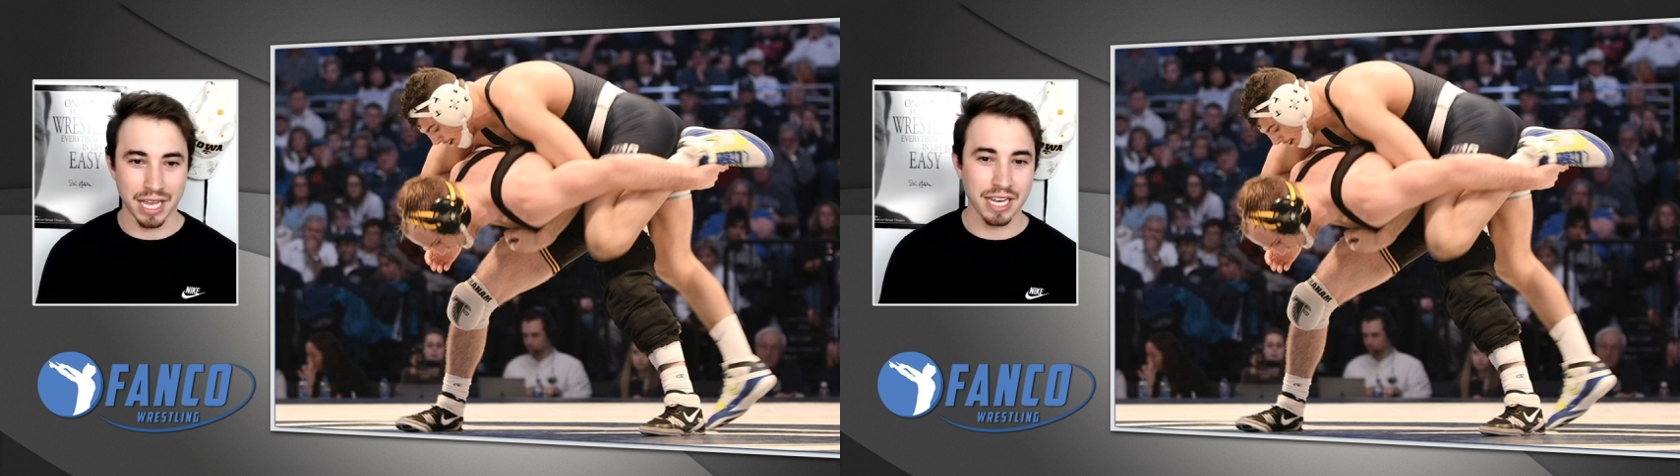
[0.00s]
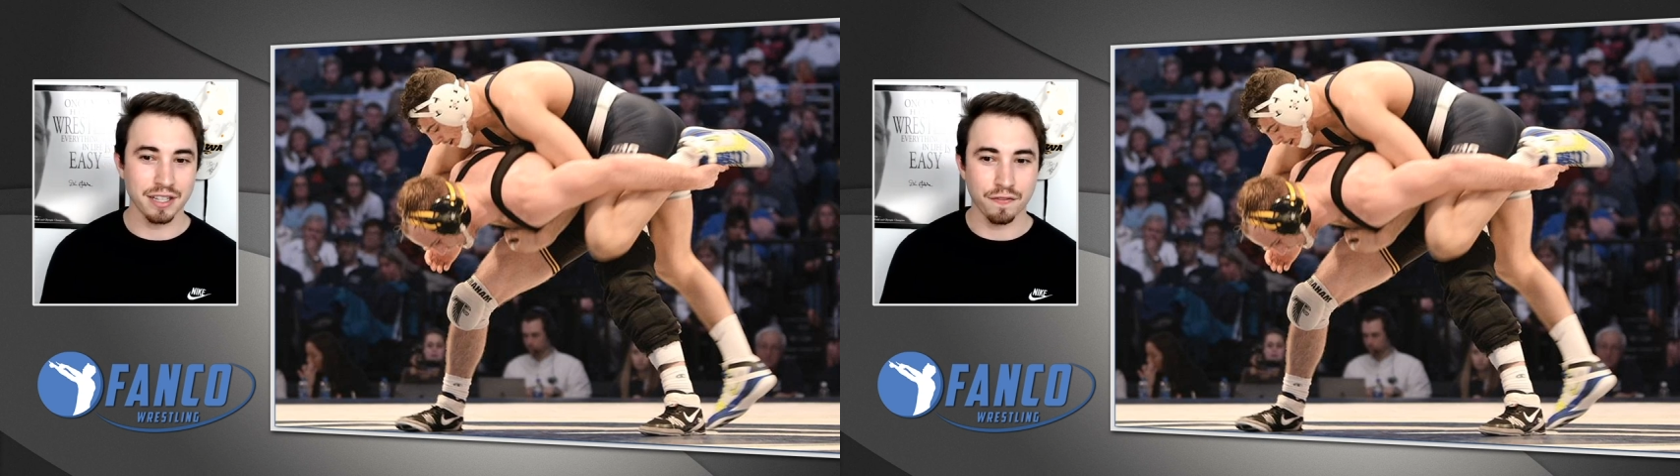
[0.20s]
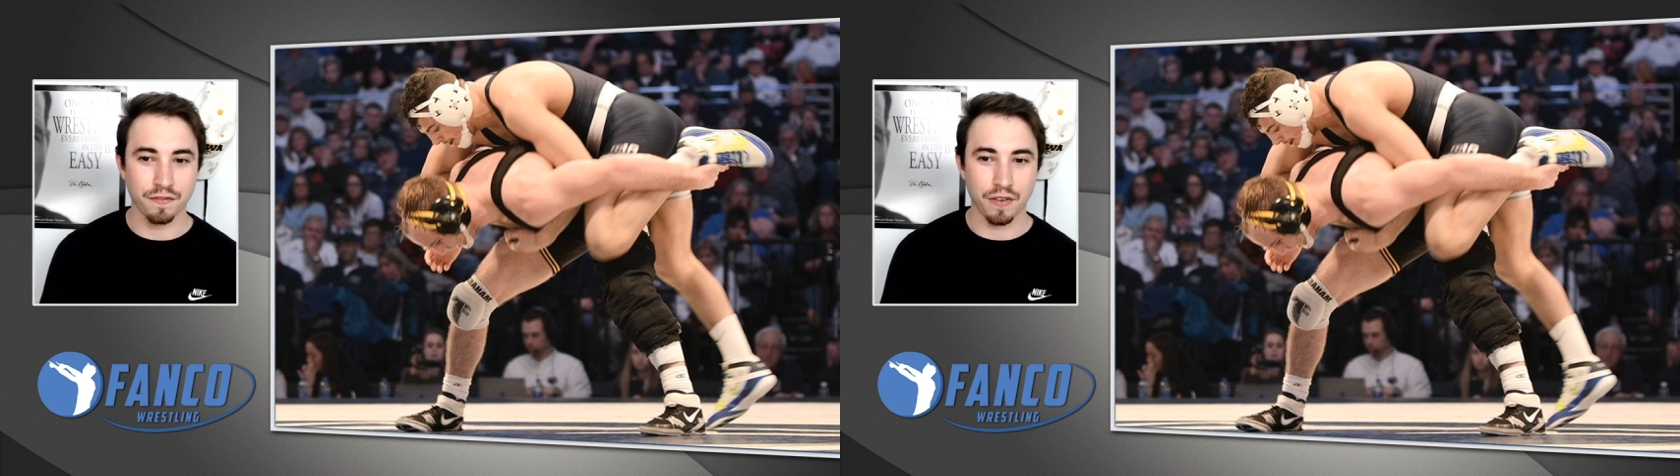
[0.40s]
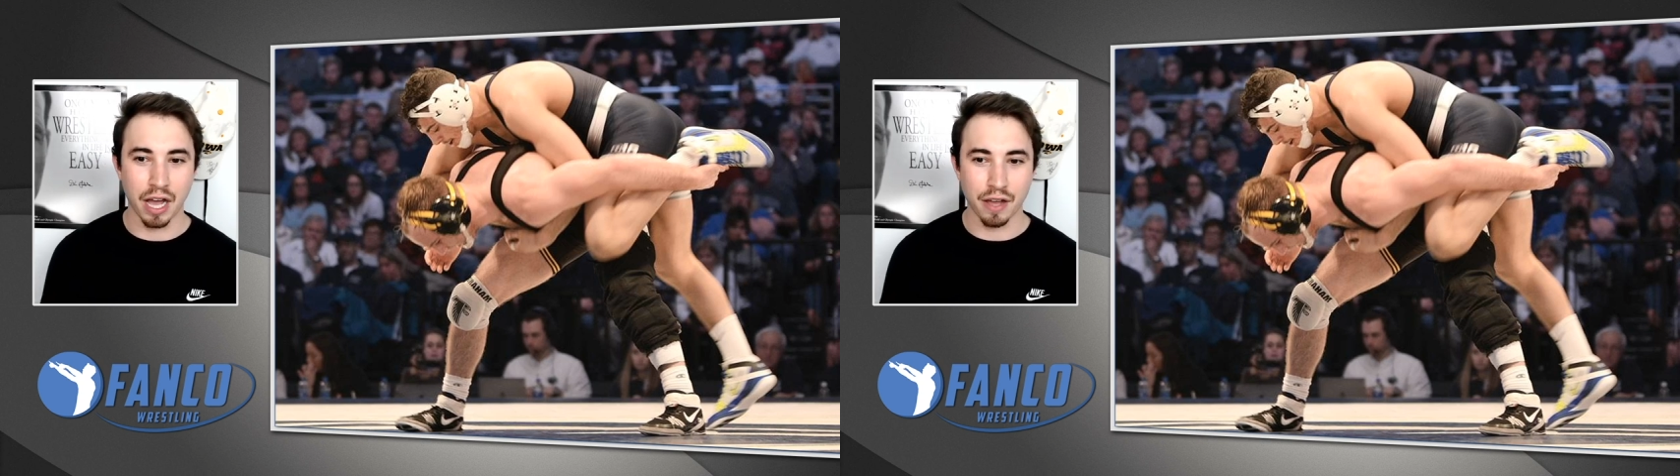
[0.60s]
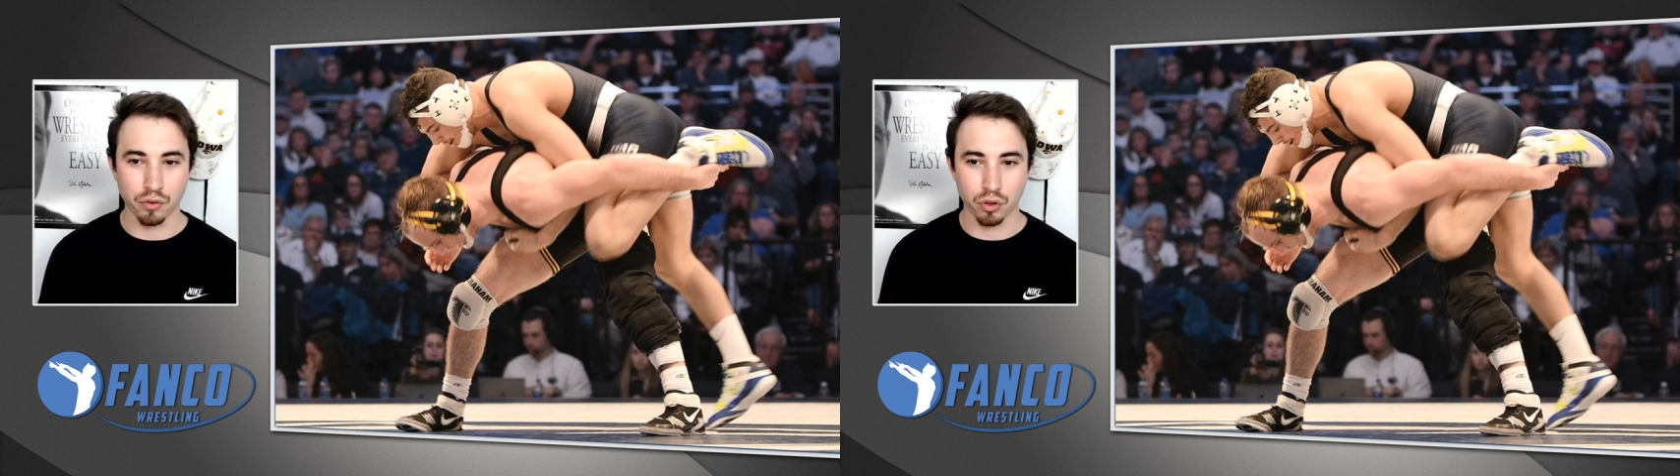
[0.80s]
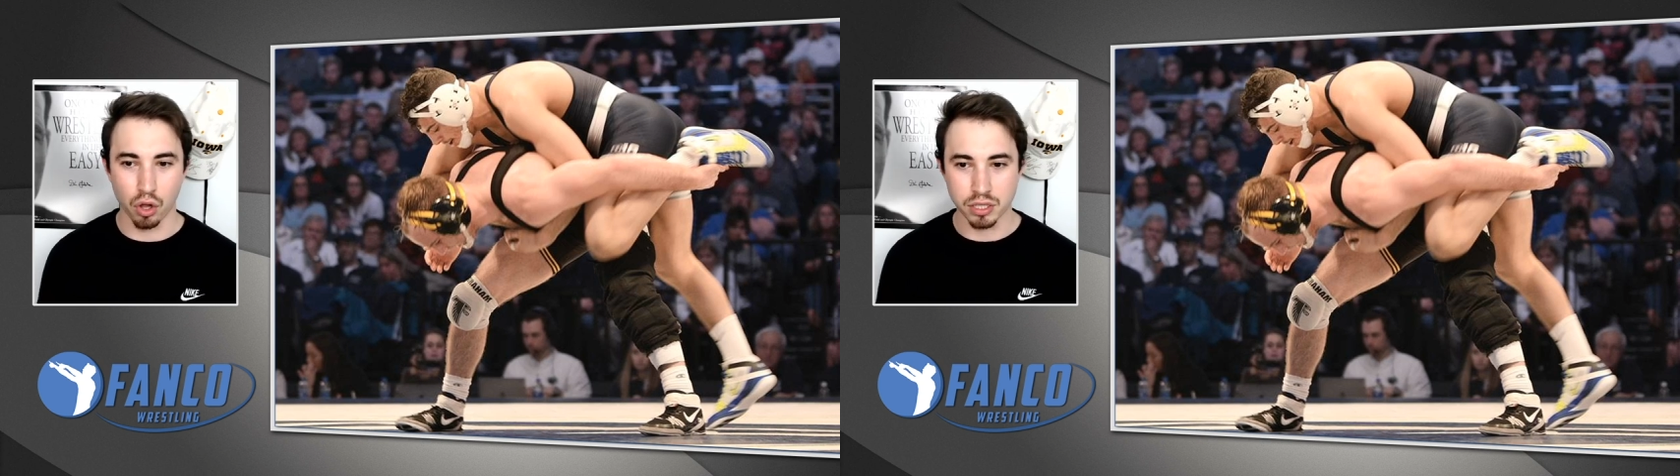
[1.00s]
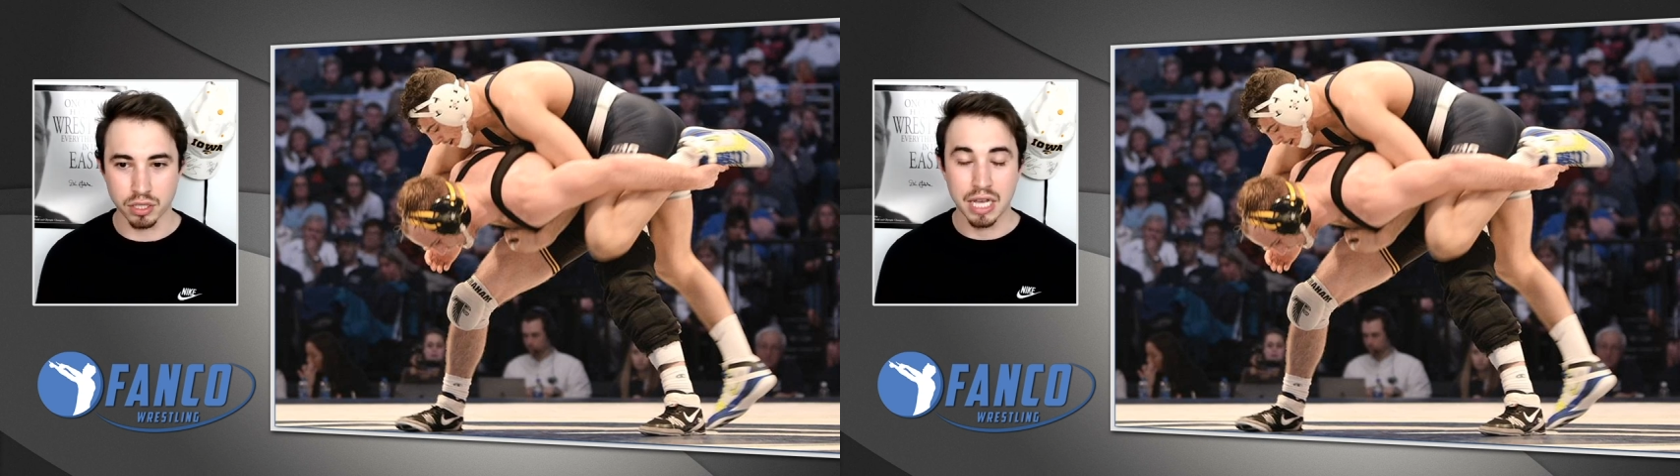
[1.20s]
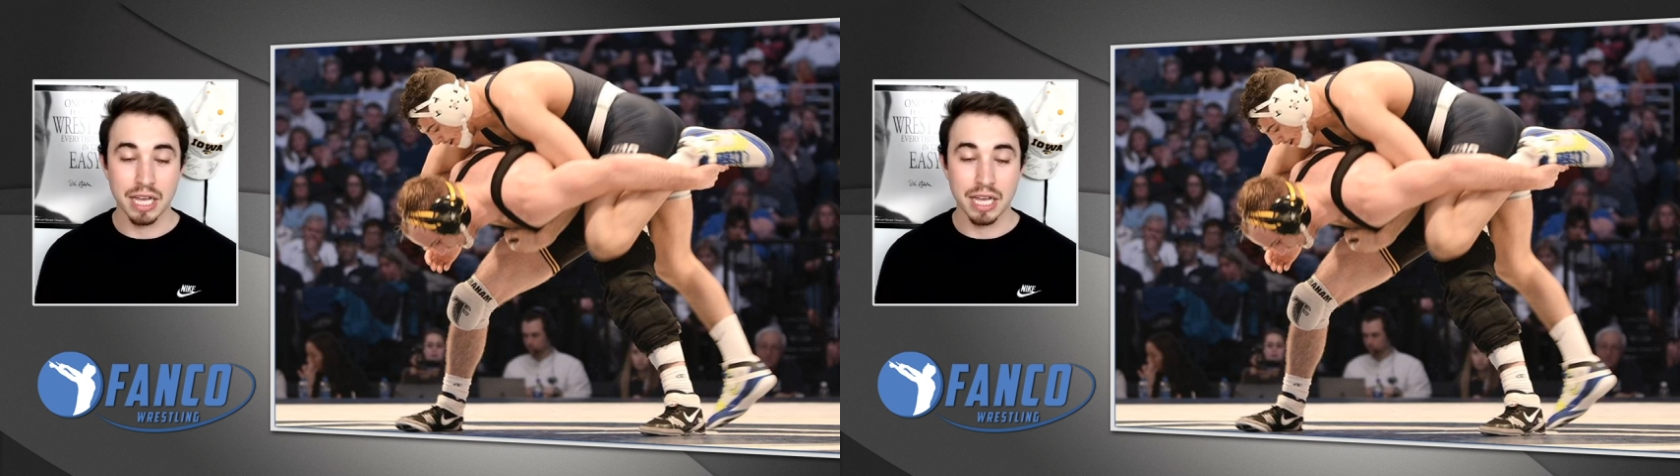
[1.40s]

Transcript: eight to five loss.